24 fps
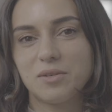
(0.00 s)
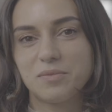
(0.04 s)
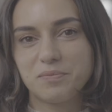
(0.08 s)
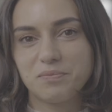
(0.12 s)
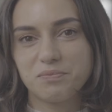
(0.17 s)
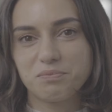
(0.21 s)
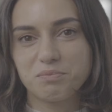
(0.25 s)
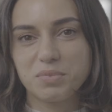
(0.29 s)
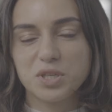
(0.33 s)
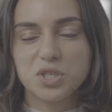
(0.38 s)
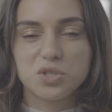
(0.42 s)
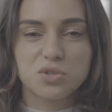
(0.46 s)
LUT
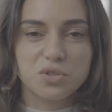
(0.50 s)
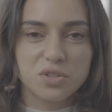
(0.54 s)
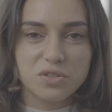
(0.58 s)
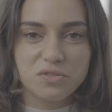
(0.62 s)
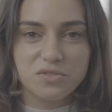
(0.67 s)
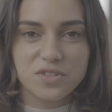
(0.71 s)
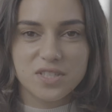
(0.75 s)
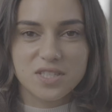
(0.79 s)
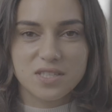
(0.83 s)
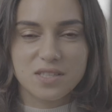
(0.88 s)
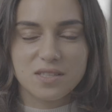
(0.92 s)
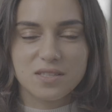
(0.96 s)
to help
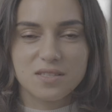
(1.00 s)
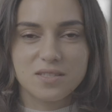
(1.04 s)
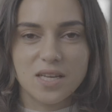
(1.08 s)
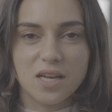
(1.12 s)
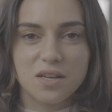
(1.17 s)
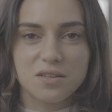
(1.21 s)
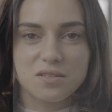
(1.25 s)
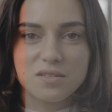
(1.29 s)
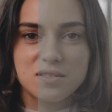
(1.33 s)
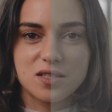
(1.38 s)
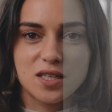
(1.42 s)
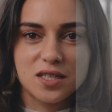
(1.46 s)
you
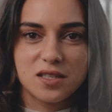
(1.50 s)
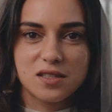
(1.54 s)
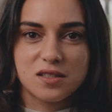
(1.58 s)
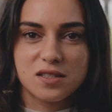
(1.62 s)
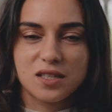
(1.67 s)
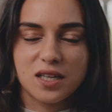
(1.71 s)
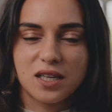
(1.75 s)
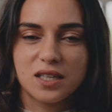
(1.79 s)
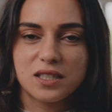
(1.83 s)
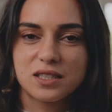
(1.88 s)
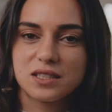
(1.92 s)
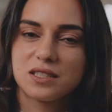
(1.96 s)
instantly achieve
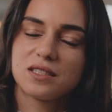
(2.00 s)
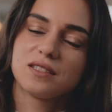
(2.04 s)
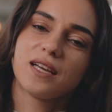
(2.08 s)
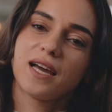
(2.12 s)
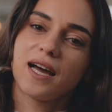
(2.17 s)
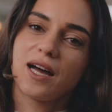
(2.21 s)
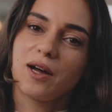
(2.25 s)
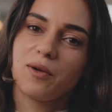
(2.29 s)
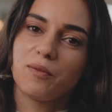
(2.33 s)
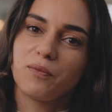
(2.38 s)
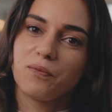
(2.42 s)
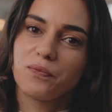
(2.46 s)

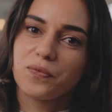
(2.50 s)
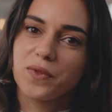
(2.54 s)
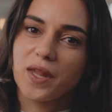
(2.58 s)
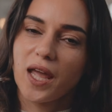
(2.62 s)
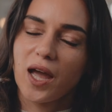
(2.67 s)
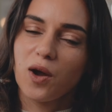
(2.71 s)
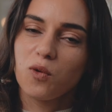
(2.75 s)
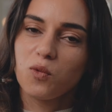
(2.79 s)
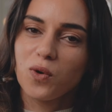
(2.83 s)
cinematic looking